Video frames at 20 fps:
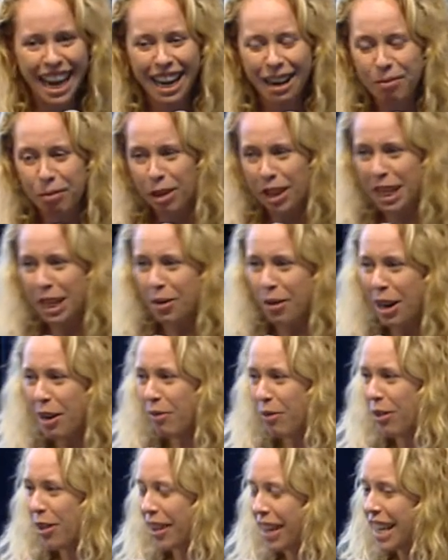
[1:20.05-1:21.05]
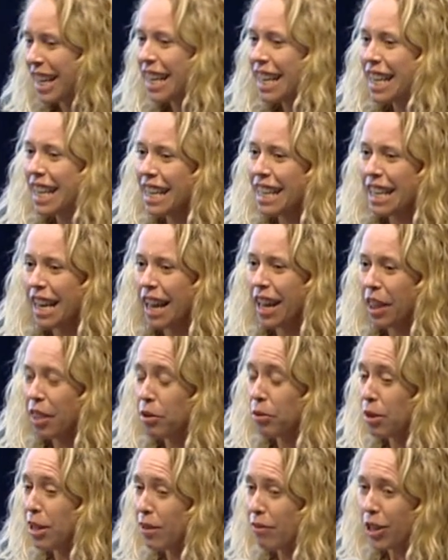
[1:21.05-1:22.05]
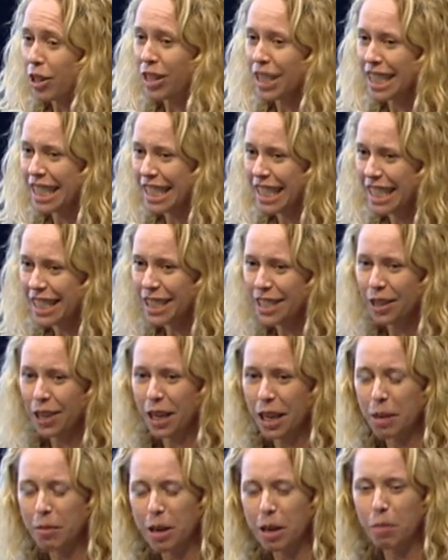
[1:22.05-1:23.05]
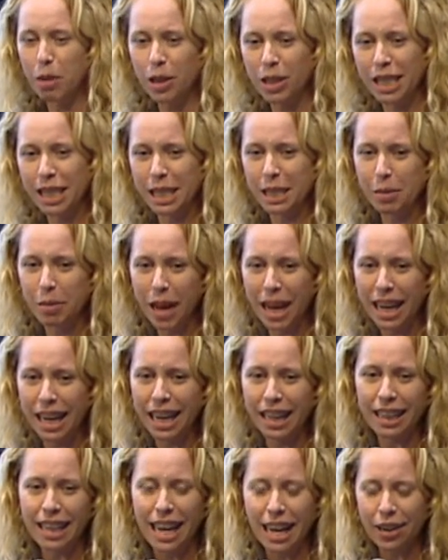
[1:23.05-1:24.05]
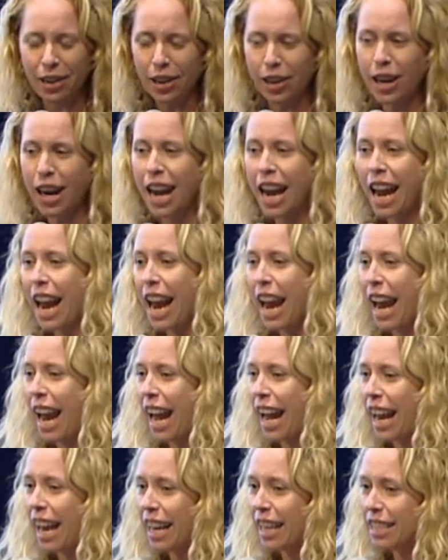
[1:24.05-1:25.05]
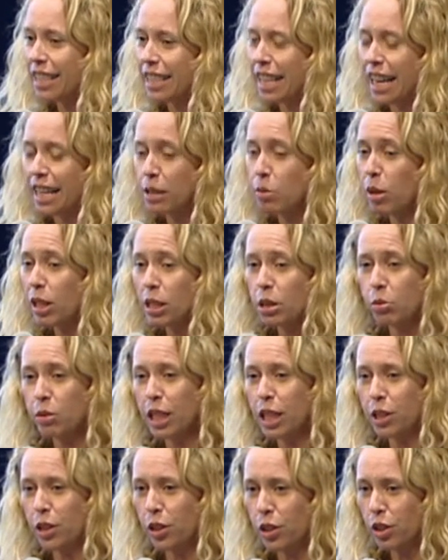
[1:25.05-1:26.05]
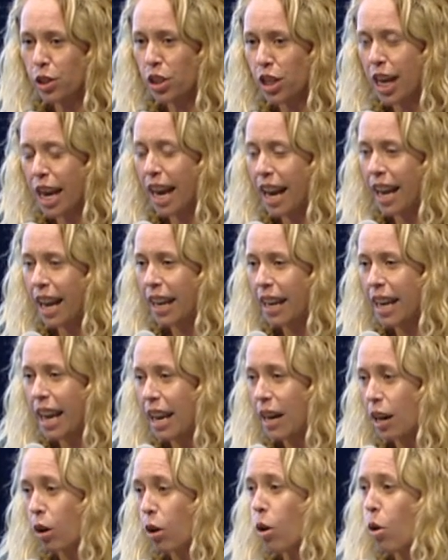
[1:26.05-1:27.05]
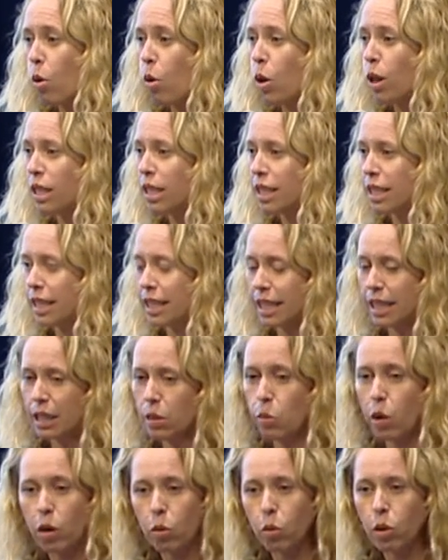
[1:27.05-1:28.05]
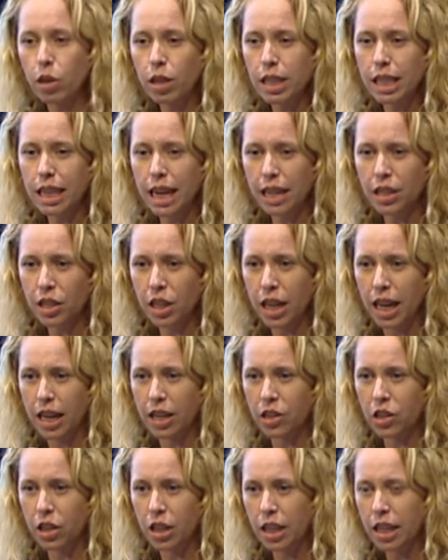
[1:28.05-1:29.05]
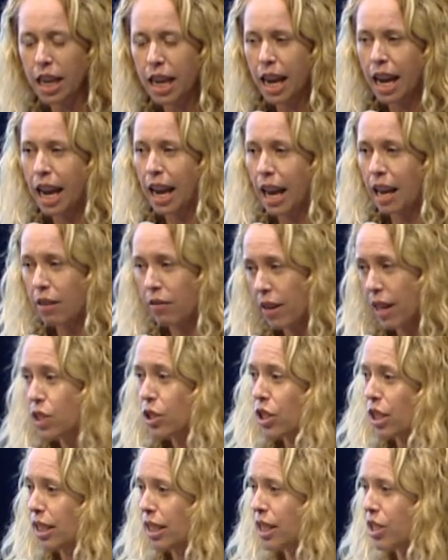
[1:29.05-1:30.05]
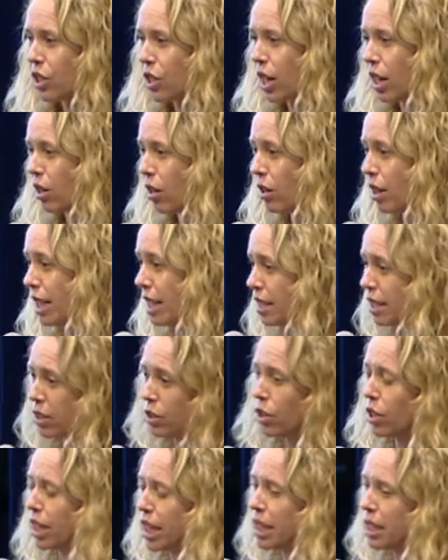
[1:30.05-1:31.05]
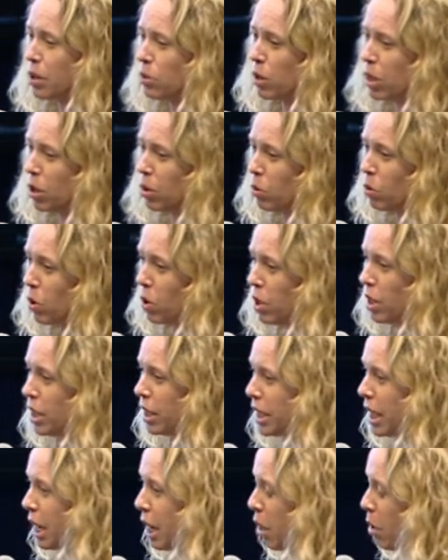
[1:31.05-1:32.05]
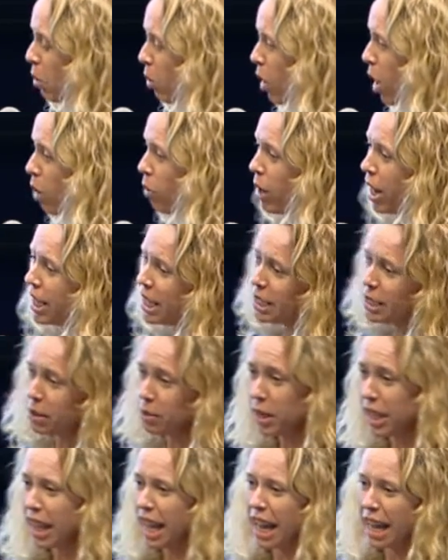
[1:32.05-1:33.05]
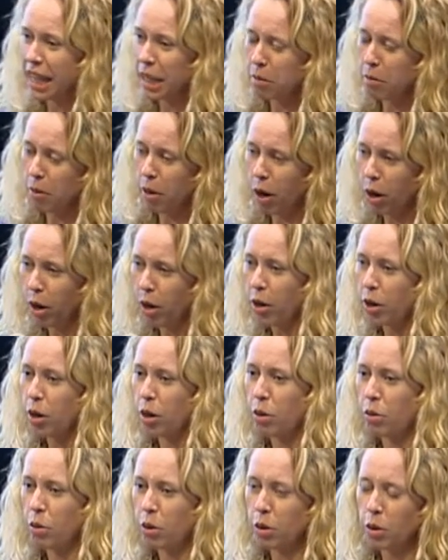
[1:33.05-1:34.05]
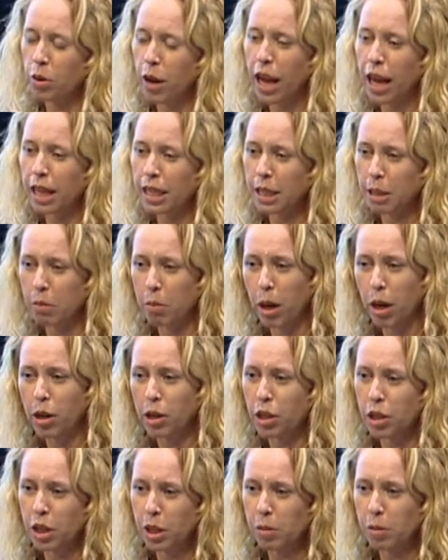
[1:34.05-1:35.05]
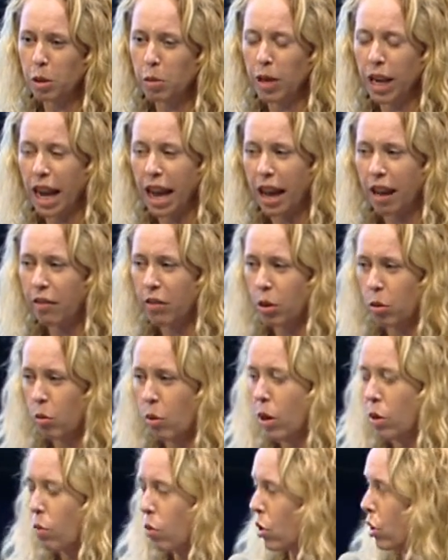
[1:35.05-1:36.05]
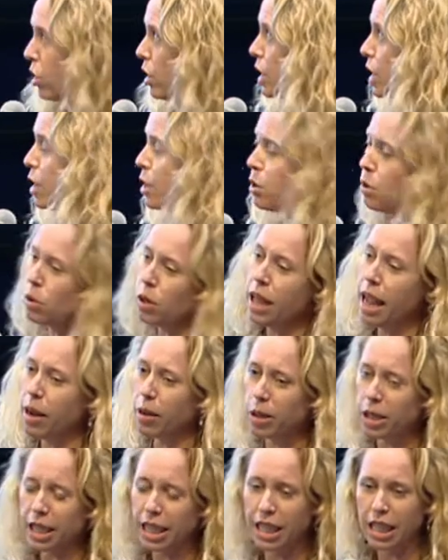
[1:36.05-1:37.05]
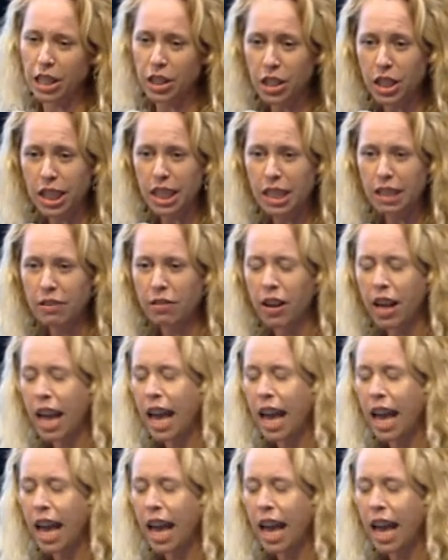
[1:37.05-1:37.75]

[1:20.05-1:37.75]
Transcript: I'm really grateful that 3 of our teens are going to be participating later, and as well as research. And our goal is to see what works in education and eventually share these learnings with the world. We're already doing that in part through some partnerships we have, the One World Schoolhouse Initiative.